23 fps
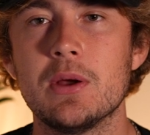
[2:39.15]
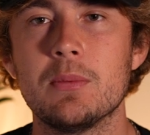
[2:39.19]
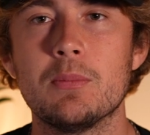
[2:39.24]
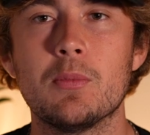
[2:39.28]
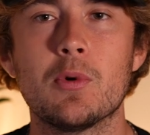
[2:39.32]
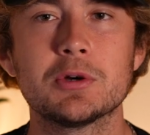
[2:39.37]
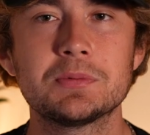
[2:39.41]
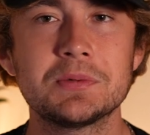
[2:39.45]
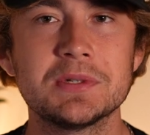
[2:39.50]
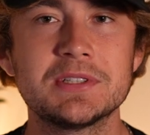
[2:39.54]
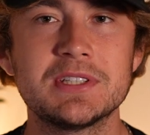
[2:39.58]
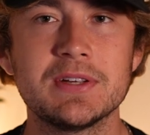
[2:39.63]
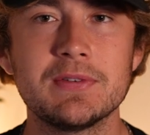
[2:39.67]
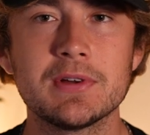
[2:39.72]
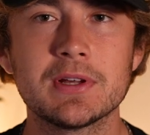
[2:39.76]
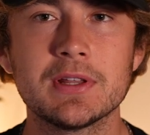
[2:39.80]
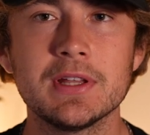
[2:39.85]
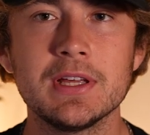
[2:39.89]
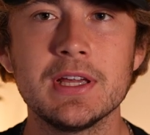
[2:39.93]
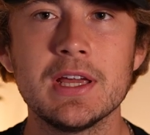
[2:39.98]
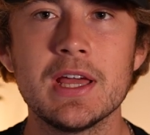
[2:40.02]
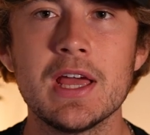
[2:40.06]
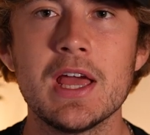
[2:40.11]
More
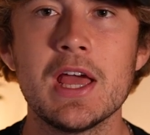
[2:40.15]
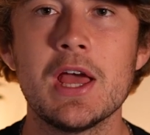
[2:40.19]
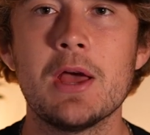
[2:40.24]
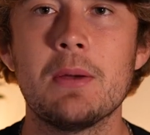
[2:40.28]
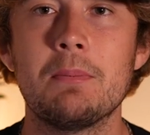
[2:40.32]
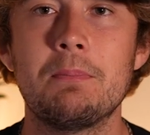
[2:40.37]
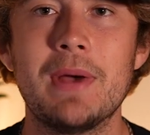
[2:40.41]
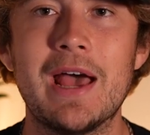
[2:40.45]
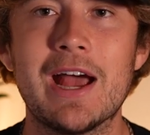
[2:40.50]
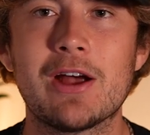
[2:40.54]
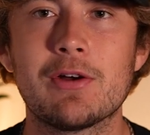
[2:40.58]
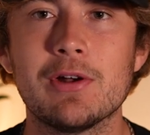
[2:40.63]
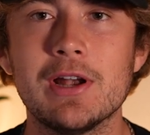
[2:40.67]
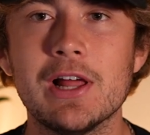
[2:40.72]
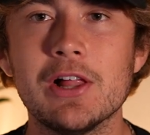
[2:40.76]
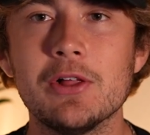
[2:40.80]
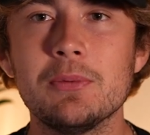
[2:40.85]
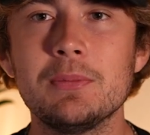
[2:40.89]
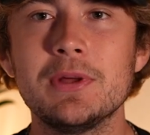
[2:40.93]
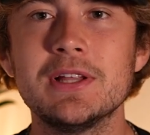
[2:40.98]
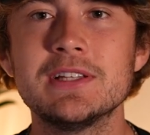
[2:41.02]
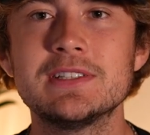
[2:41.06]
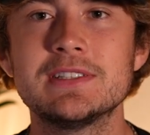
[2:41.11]
specifically, background
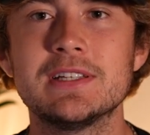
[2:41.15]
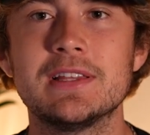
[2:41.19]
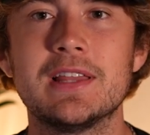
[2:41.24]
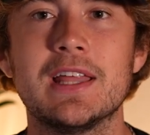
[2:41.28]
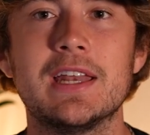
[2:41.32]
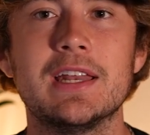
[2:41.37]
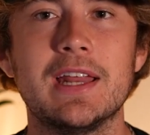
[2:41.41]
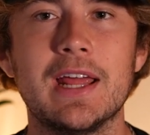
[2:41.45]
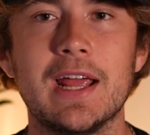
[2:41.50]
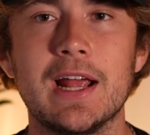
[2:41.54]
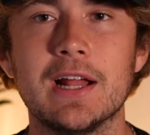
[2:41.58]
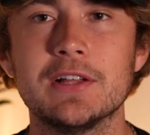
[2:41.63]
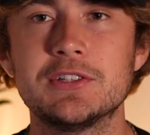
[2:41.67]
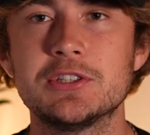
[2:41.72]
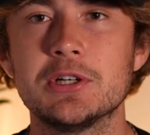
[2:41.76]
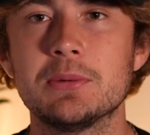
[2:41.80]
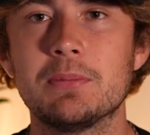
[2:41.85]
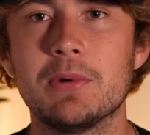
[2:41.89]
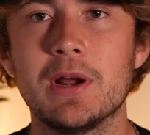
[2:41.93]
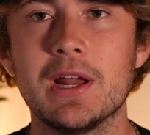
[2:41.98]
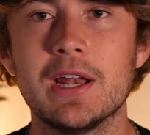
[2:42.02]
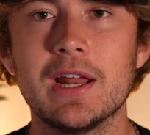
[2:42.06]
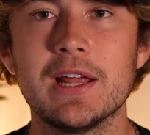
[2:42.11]
elements that enhance
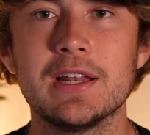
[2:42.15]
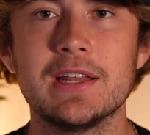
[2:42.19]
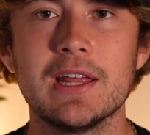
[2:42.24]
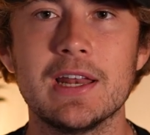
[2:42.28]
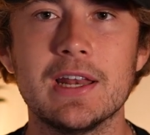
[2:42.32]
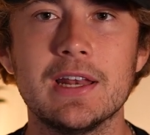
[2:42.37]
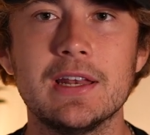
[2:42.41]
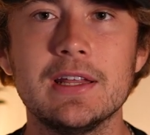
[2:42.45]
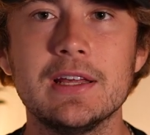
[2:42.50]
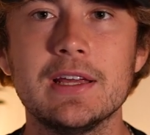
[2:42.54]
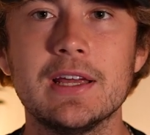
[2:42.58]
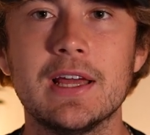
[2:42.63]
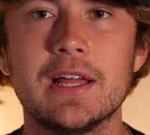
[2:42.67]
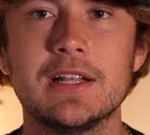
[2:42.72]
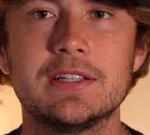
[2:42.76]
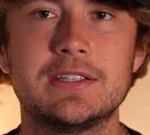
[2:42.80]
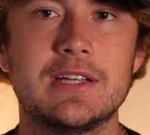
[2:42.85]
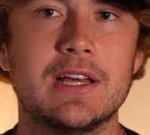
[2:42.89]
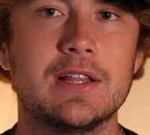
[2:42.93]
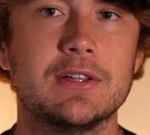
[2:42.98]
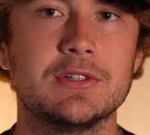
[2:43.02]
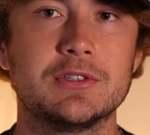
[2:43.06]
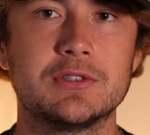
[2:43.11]
your brand identity and
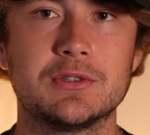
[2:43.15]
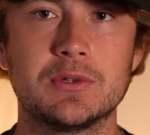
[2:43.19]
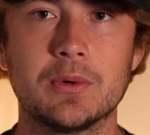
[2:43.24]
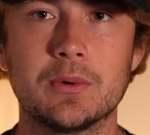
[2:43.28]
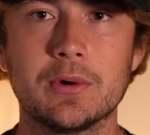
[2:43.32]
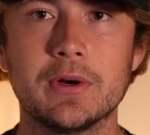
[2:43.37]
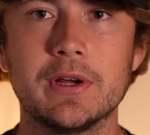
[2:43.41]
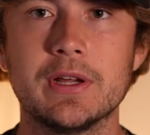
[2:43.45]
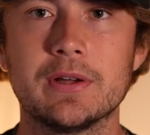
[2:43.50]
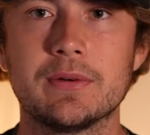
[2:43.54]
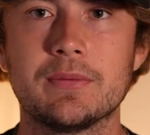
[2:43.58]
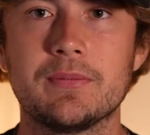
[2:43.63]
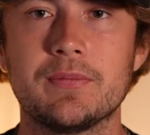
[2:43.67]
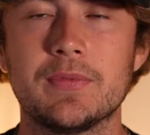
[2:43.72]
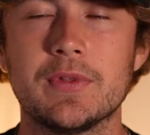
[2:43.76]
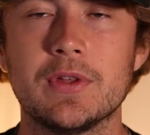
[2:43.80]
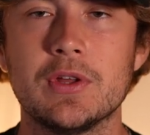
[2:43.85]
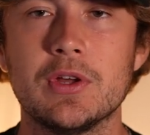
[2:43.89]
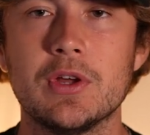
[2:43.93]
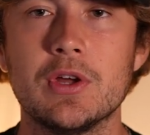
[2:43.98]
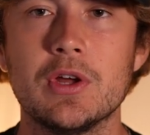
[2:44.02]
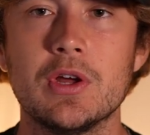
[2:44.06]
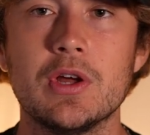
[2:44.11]
tell a story.
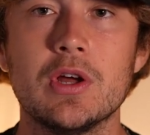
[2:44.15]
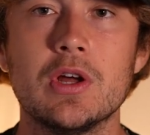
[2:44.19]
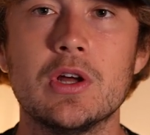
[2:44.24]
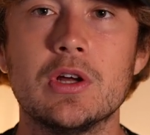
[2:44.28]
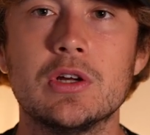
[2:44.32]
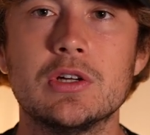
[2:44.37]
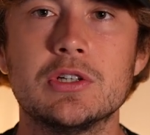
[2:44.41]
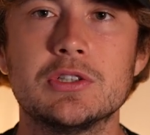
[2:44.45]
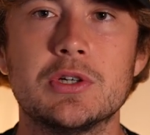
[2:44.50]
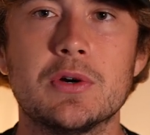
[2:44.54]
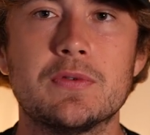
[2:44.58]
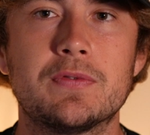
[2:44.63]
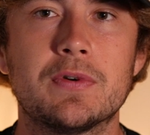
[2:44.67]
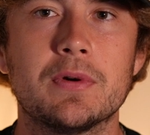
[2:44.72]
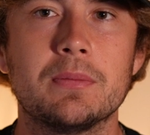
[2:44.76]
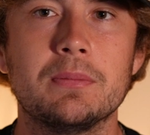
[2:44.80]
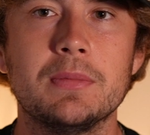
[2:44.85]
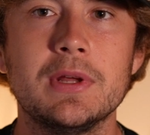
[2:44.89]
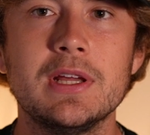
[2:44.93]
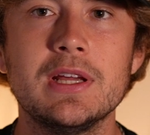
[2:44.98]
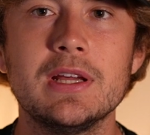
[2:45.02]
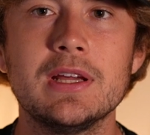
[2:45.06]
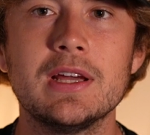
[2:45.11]
So for
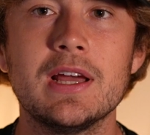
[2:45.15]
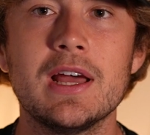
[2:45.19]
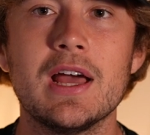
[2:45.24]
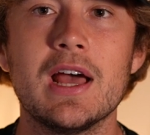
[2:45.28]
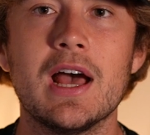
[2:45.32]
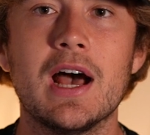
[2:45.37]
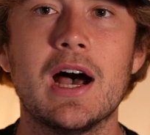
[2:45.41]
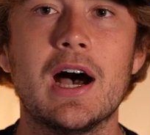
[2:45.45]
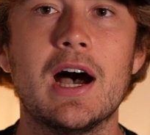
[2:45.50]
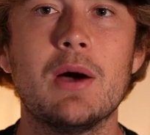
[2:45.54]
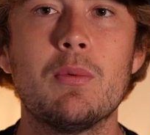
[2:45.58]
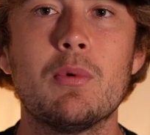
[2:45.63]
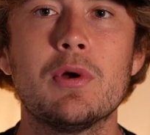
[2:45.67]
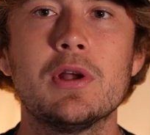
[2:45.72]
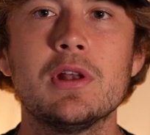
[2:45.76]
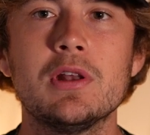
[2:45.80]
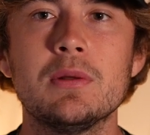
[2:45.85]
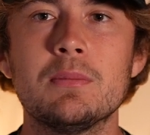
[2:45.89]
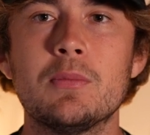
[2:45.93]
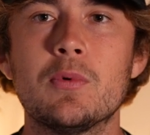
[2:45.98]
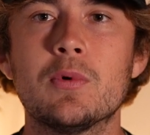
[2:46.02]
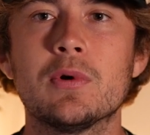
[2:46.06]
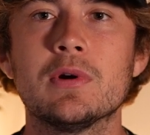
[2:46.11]
me, I
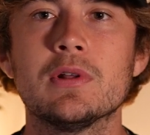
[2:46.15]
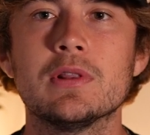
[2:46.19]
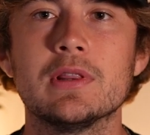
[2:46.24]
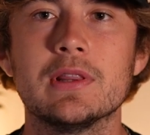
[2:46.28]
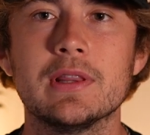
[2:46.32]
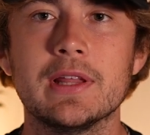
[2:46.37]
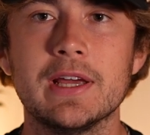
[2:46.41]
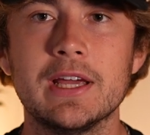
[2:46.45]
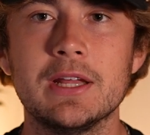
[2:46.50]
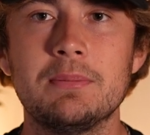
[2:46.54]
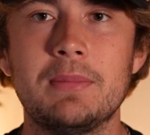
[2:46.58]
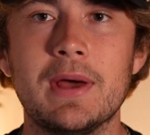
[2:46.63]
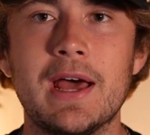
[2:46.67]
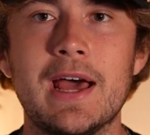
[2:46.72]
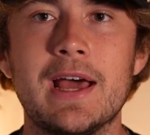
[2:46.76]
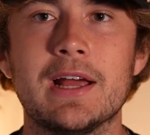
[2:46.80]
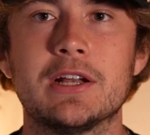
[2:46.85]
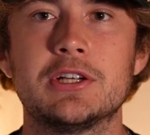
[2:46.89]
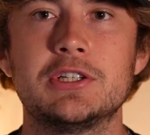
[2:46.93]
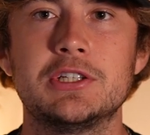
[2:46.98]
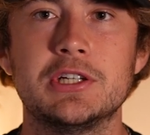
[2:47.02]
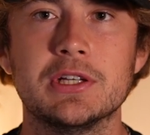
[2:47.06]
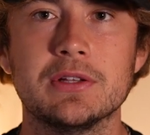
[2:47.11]
wanted a more laid
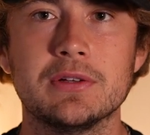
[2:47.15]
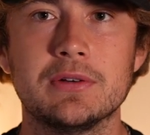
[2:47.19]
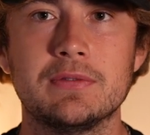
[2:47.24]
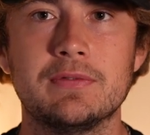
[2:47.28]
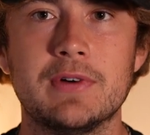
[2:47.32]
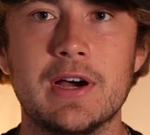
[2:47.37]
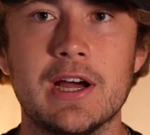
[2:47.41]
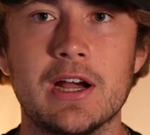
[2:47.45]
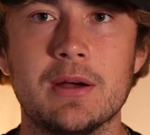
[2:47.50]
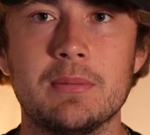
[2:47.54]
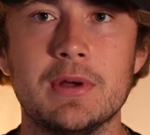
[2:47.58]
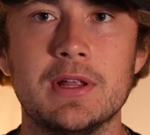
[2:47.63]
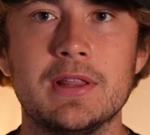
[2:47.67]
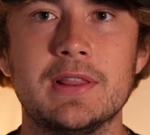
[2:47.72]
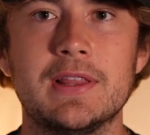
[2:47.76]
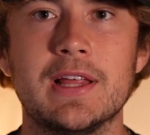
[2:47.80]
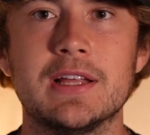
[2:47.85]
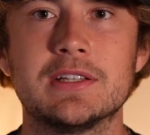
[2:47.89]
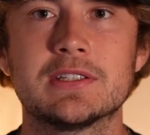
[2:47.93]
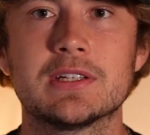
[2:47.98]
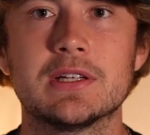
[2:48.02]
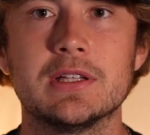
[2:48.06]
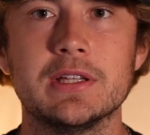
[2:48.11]
back, chill environment
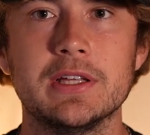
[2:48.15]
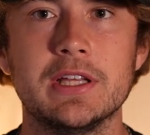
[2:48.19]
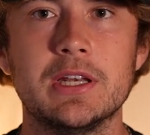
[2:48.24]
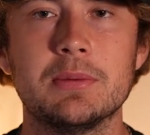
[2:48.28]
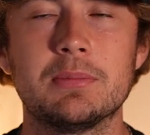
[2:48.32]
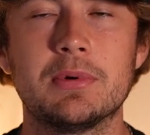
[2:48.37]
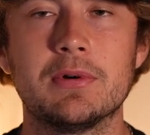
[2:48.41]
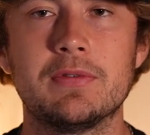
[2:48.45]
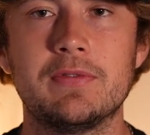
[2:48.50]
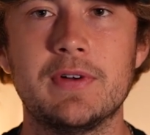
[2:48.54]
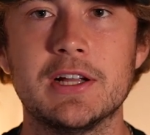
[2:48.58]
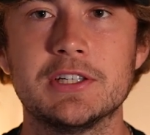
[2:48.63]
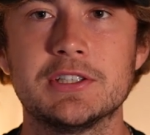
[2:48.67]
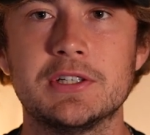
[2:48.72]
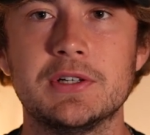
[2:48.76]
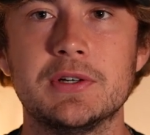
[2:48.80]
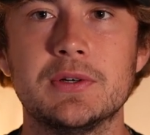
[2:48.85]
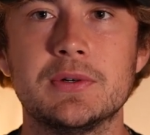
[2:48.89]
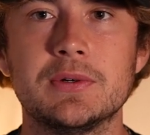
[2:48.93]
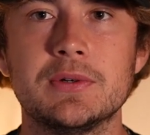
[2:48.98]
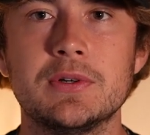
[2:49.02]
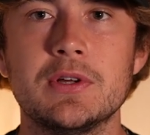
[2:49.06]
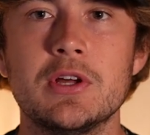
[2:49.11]
that's clean and
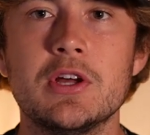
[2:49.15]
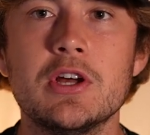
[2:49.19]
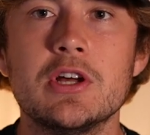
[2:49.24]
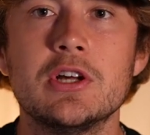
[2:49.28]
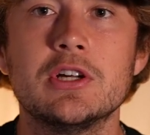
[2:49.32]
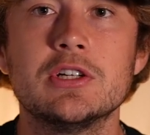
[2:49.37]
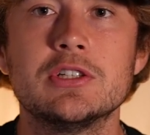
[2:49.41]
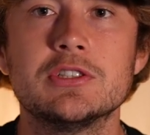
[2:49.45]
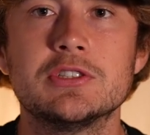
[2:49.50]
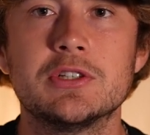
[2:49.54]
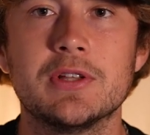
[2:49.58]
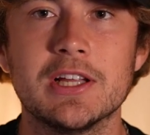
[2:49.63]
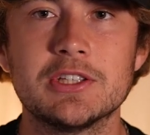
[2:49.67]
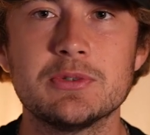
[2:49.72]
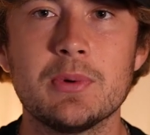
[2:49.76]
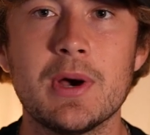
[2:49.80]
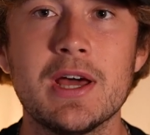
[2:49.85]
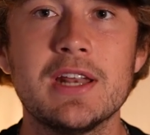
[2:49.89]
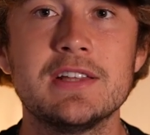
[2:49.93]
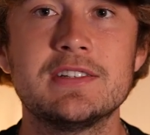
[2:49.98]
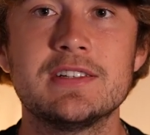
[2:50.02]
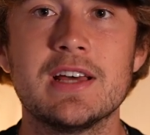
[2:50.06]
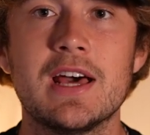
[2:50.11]
professional. So that's
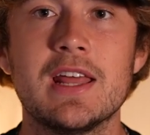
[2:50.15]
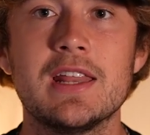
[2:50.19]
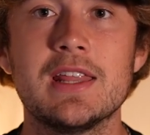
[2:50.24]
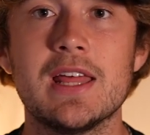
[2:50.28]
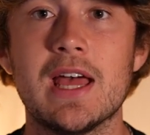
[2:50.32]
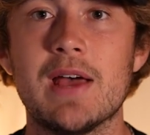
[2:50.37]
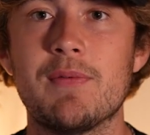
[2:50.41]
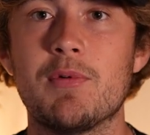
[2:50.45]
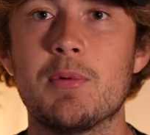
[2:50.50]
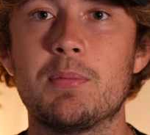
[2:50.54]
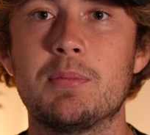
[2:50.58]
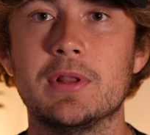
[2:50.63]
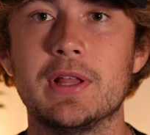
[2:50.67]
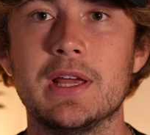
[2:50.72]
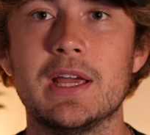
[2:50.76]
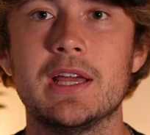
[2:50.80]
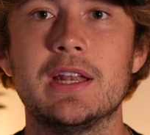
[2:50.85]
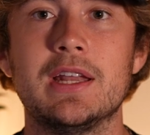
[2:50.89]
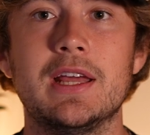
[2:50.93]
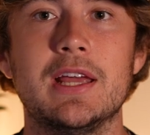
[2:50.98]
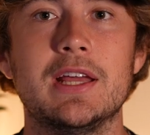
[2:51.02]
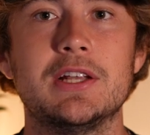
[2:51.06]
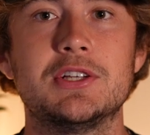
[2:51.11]
why I decided to have a
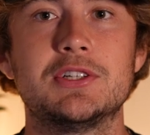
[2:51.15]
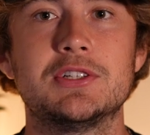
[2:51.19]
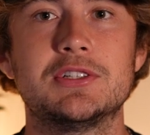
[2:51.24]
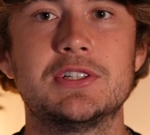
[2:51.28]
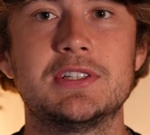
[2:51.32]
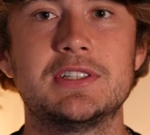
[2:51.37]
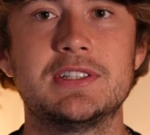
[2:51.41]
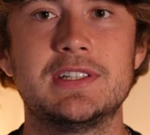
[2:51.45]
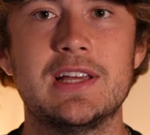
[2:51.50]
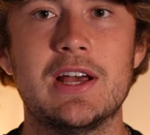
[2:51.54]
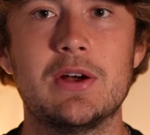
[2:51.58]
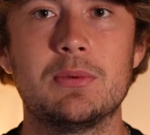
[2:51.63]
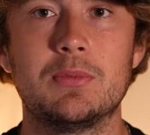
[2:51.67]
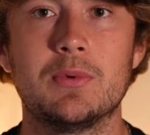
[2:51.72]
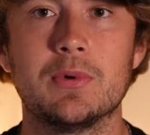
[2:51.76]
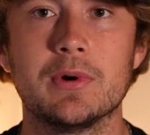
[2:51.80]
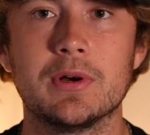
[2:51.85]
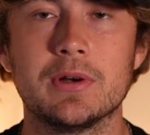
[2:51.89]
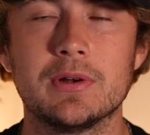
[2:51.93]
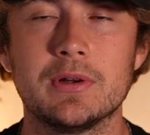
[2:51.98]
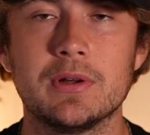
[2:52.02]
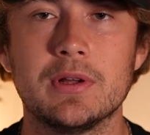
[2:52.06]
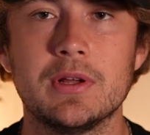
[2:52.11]
plant and just a
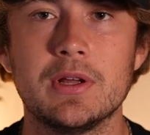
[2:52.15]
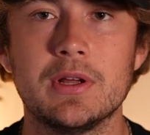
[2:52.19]
soundboard.